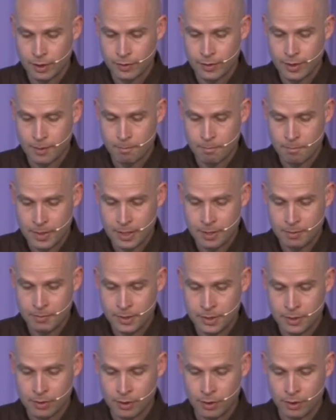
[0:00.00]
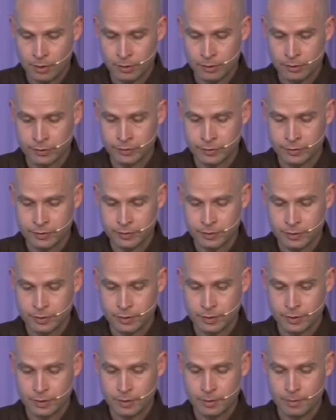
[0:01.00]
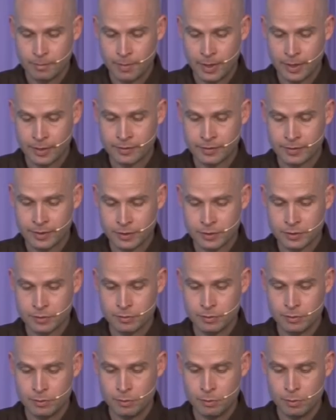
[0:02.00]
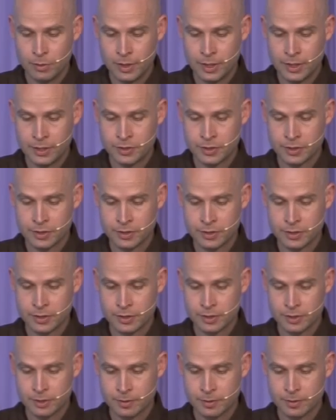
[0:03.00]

that may be caused by sexual relations.